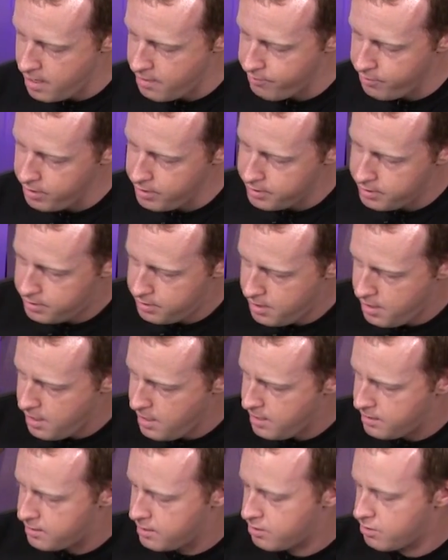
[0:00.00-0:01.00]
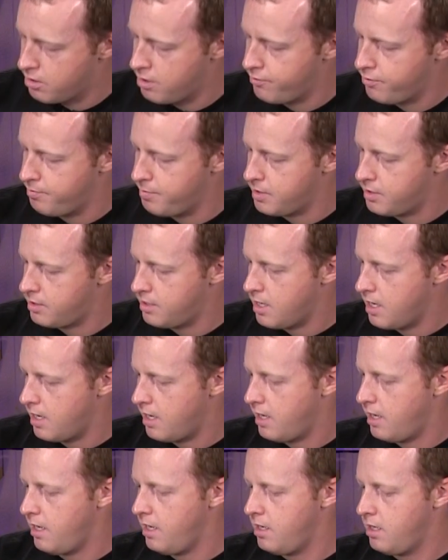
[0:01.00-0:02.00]
Can't really see as I turn it from the
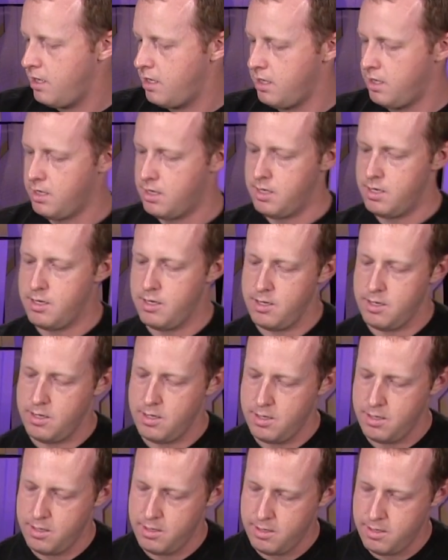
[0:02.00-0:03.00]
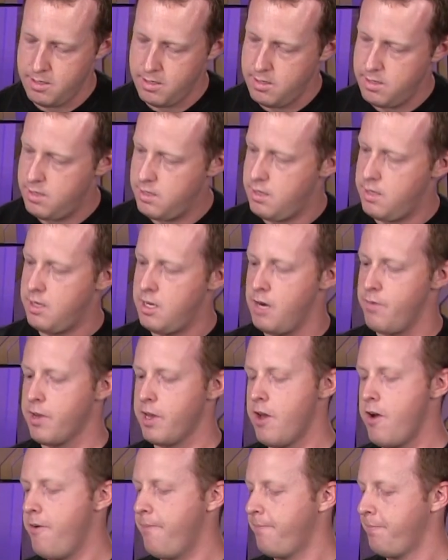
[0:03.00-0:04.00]
side. There
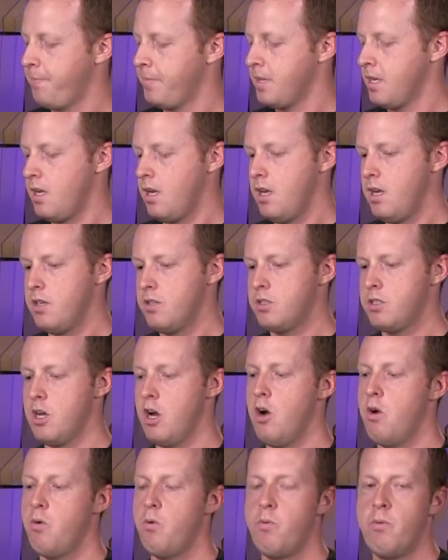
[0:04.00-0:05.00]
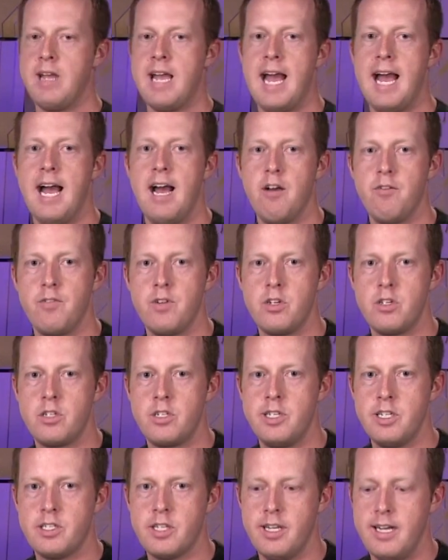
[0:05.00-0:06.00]
we go. So we have
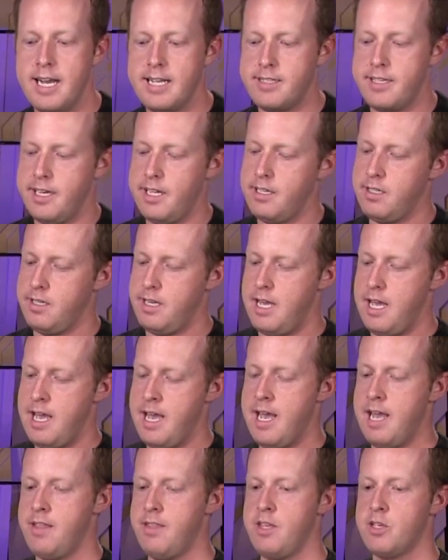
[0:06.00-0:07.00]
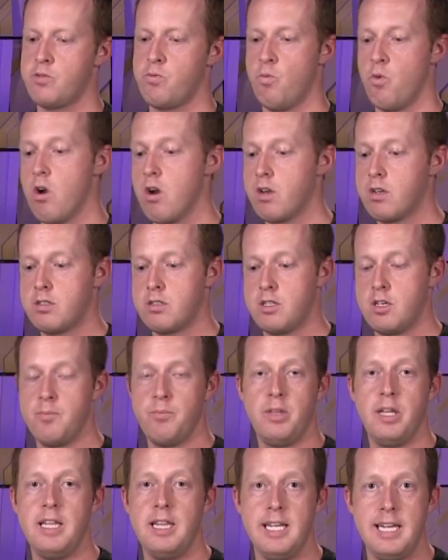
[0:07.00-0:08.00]
disconnected it, and this works
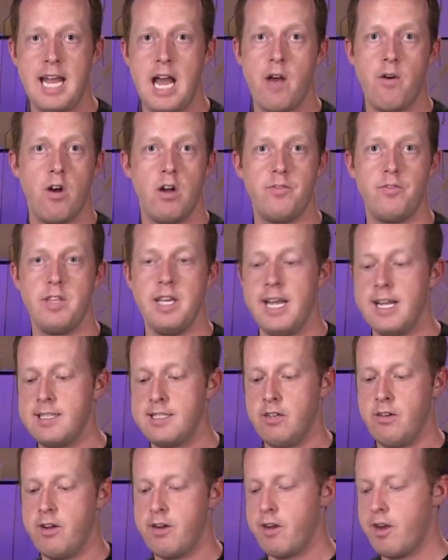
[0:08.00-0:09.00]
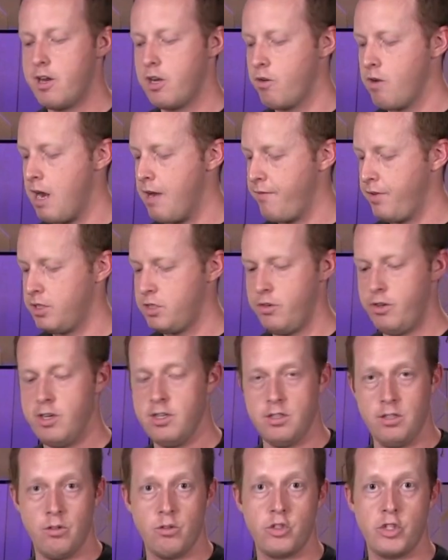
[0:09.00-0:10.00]
completely now off the Intel integrated graphics. You
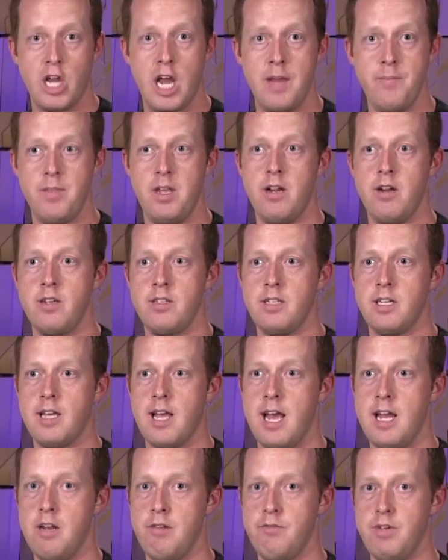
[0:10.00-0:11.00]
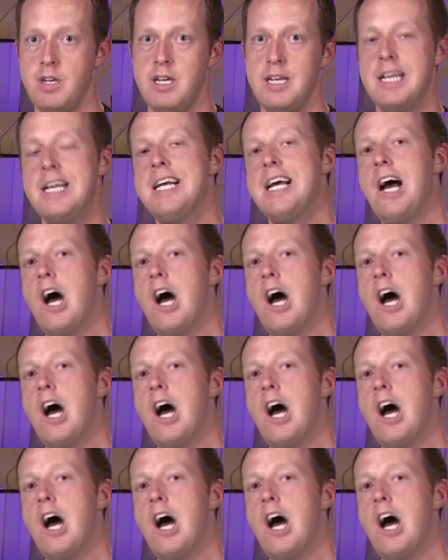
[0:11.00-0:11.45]
hear a little chime there as it kind of